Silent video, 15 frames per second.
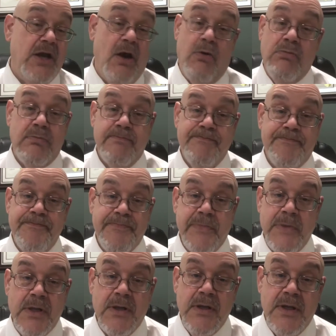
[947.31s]
No.
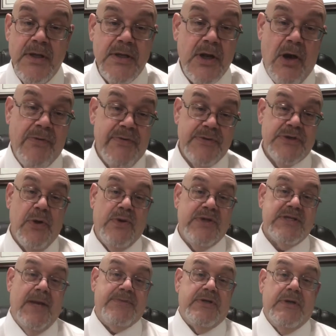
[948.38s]
No, there's no
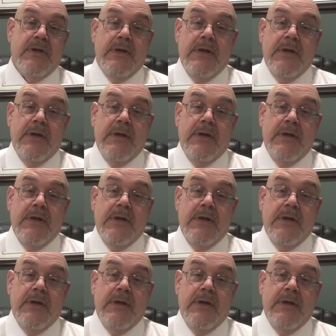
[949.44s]
exception.